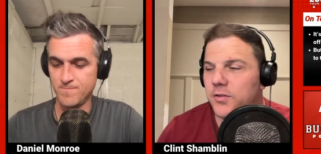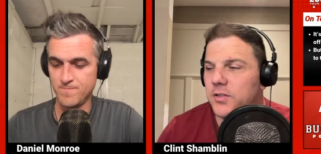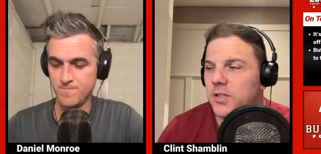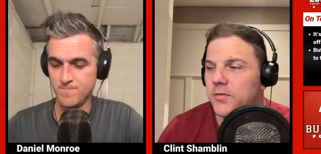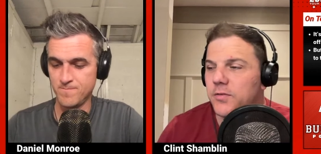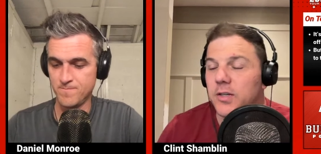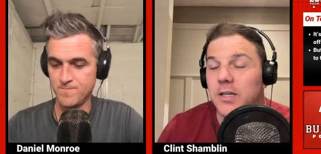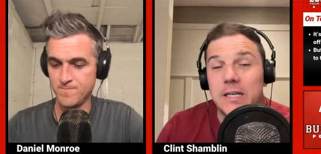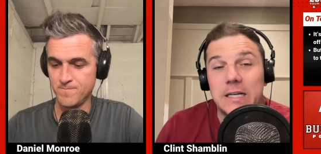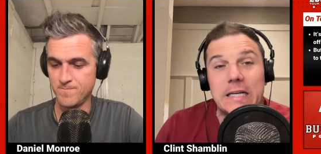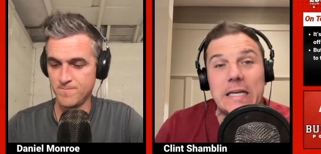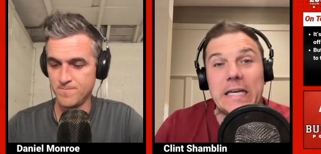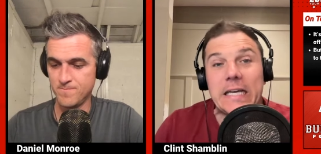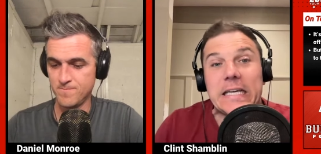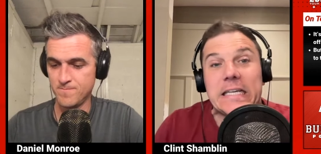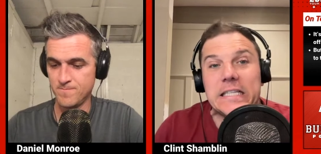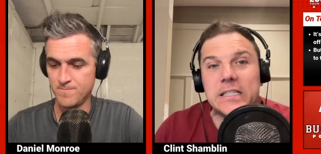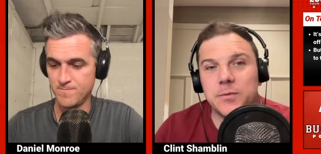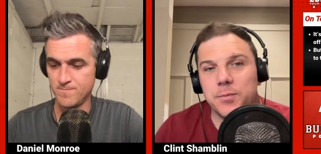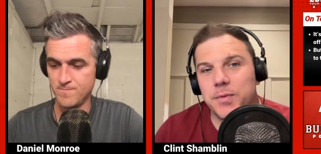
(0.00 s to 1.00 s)
Speaker 1: receiver,
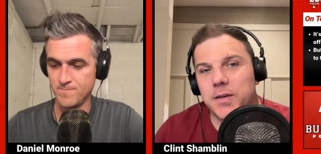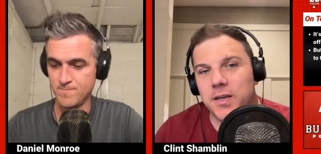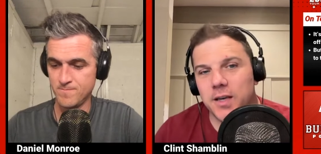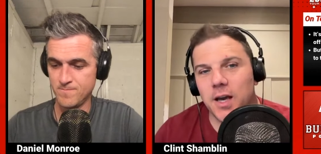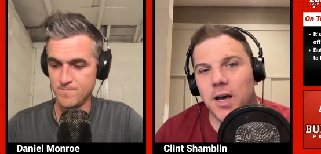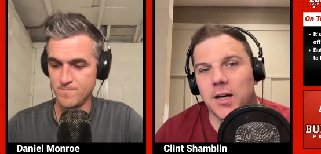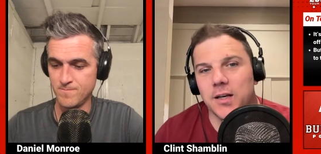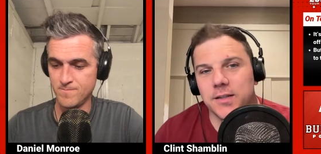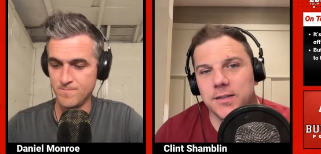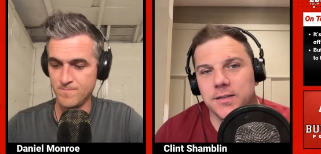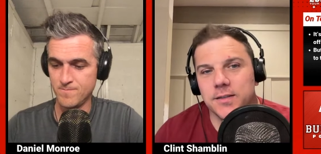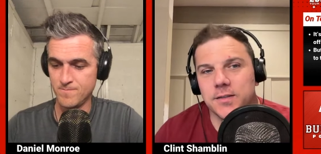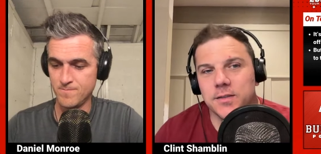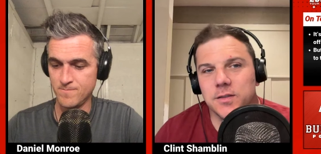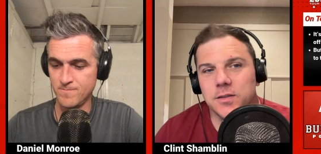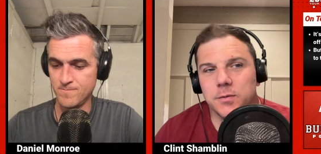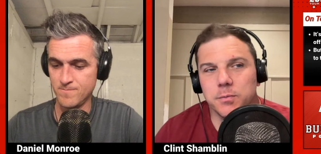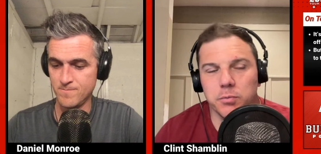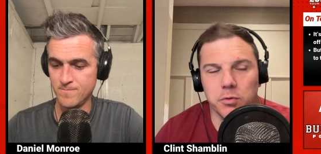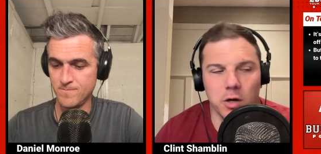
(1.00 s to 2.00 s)
is
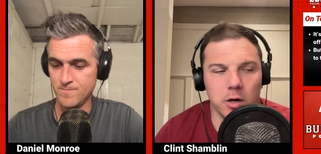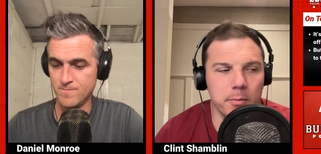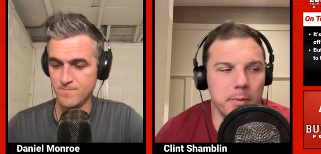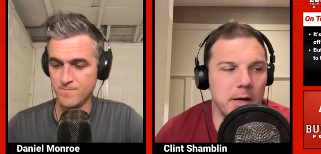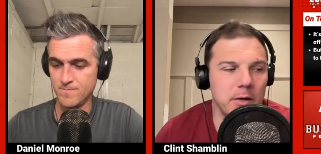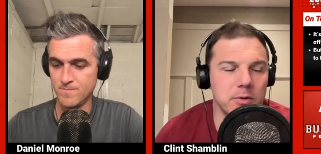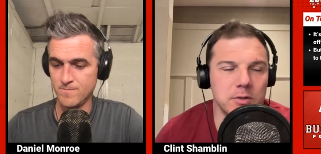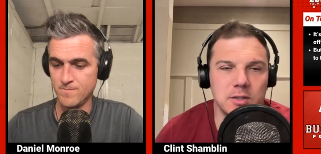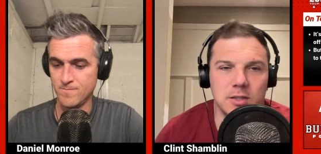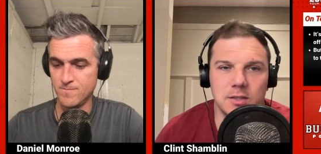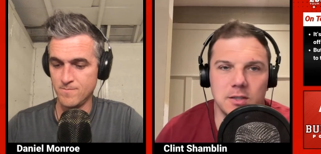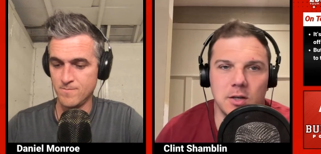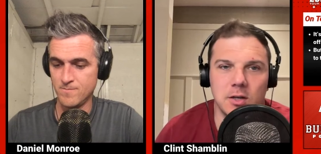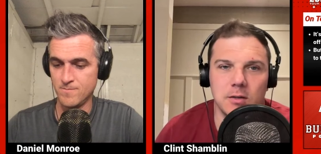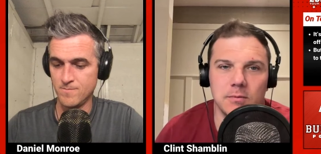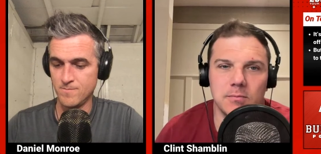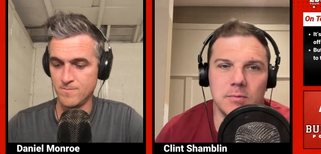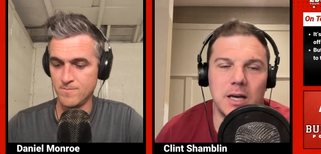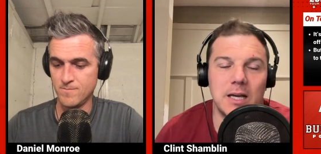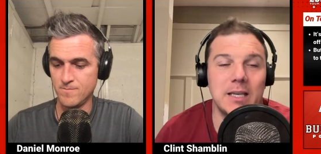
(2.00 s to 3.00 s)
because Brock Bowers is
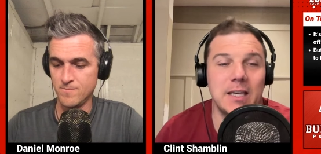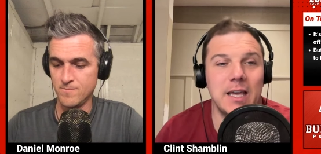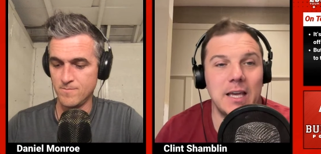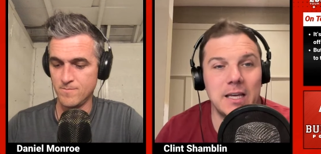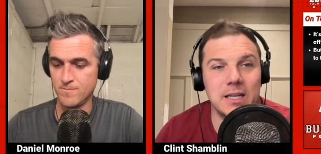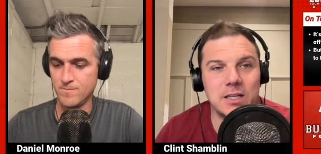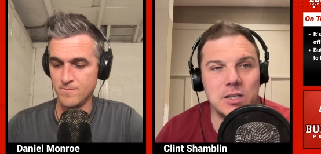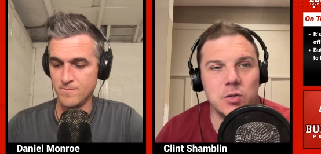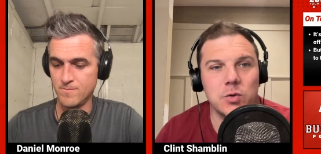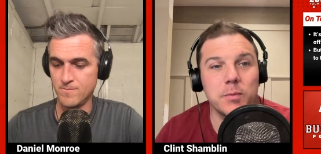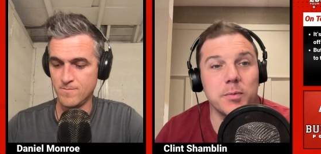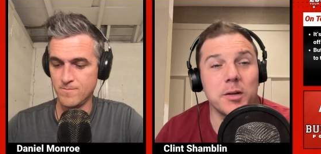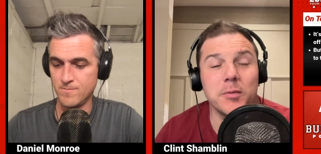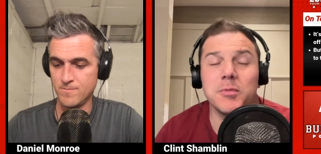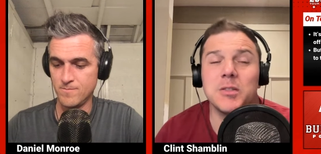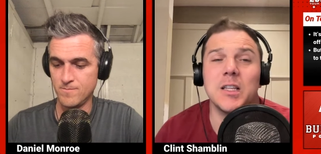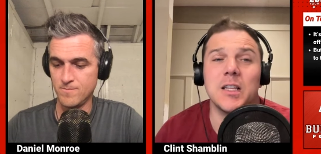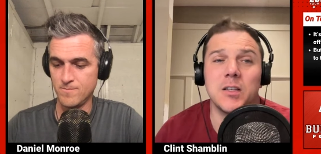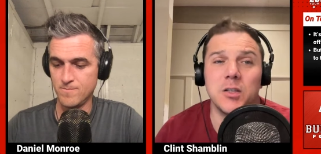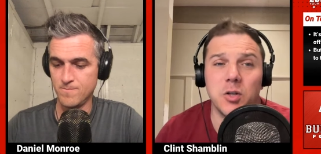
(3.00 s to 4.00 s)
gone. I can't do it, but I'm
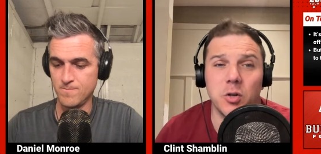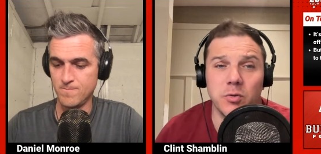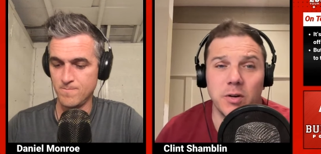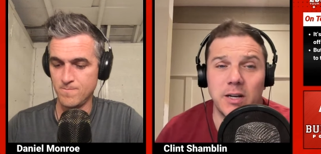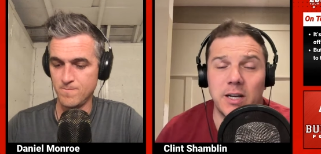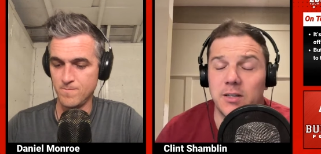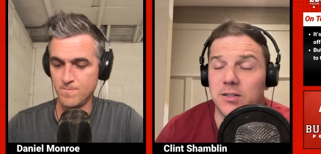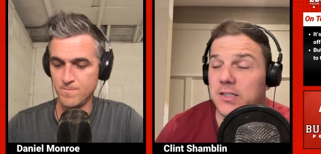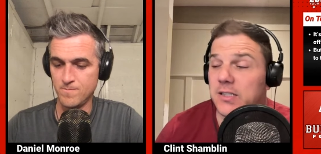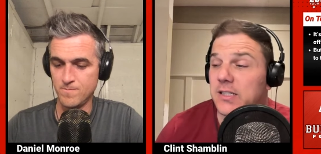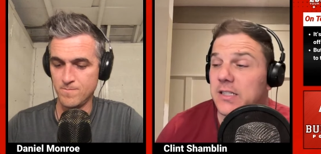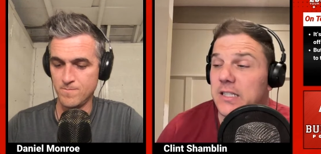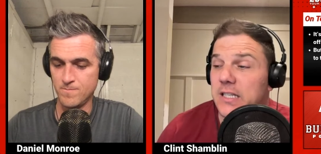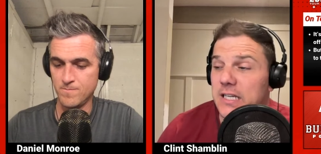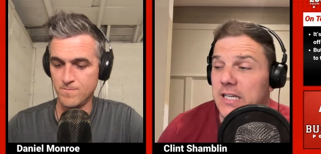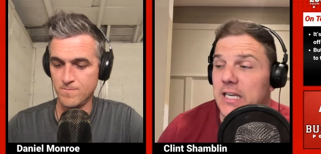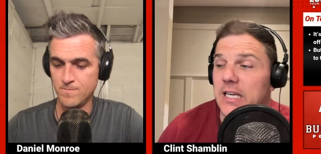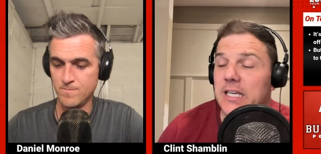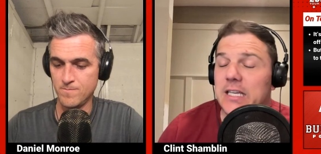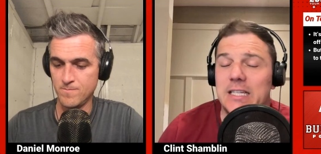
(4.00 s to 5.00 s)
just letting you know right now.
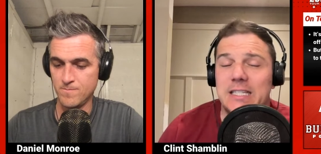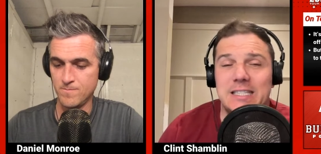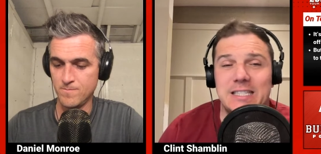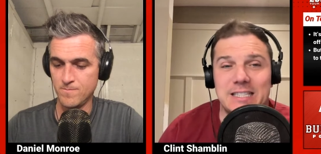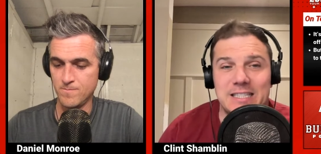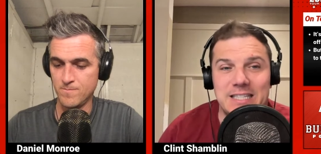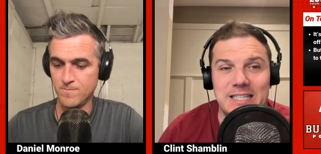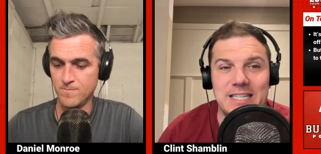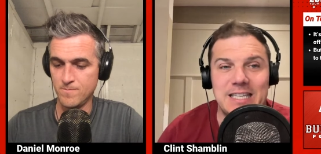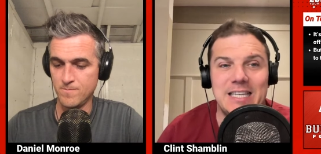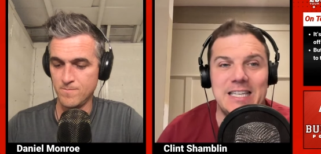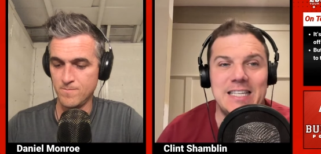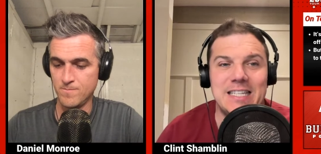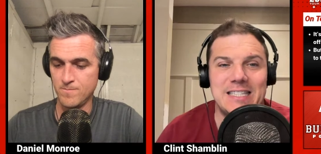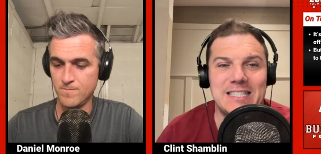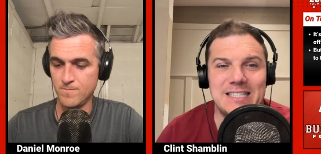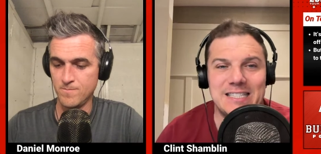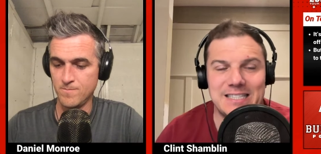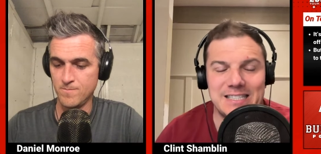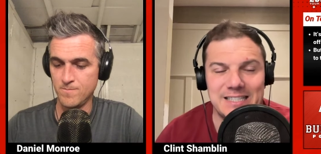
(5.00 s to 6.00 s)
Sneaky, sneaky,
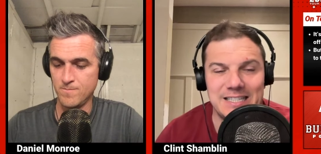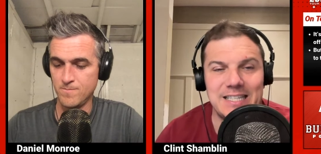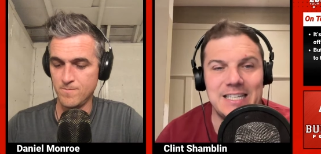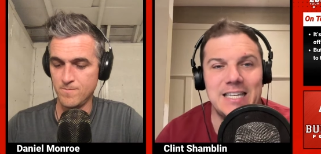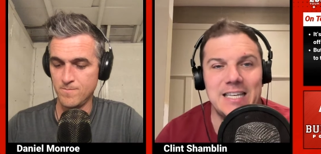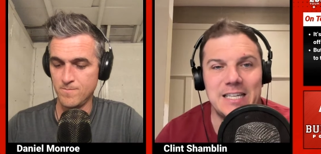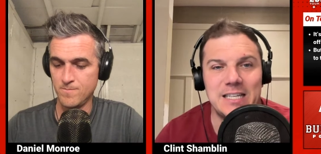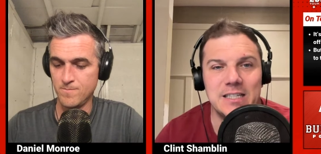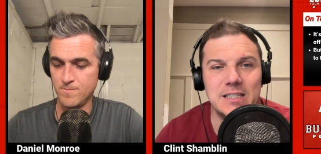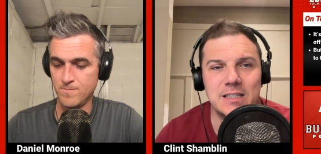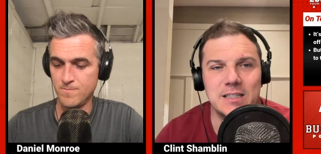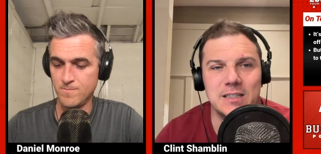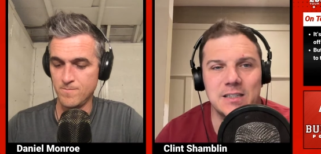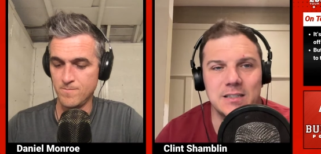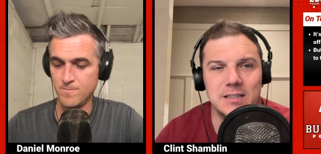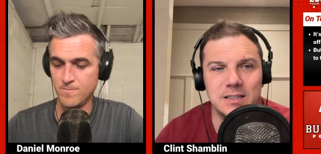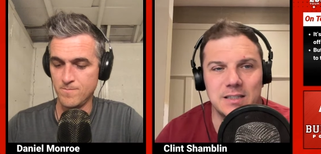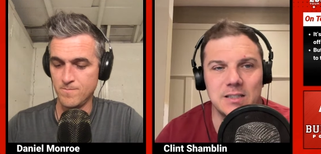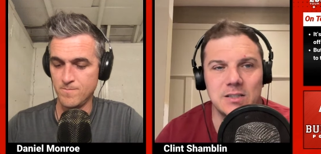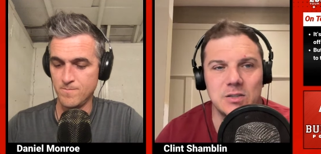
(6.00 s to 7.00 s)
sneaky,
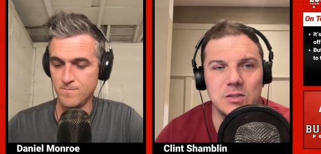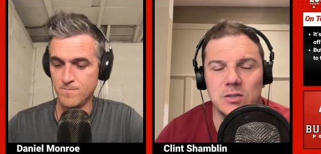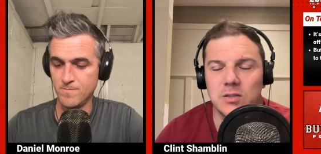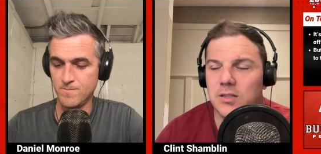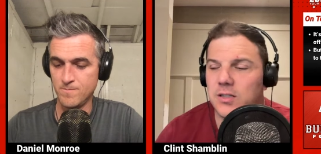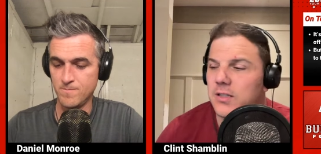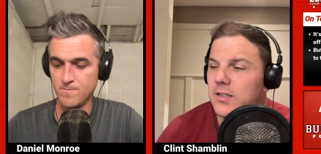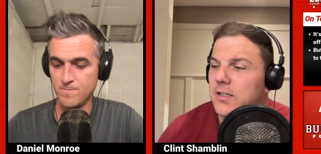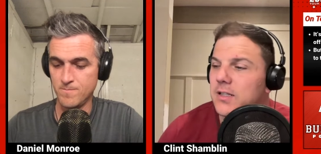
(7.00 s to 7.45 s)
Daniel.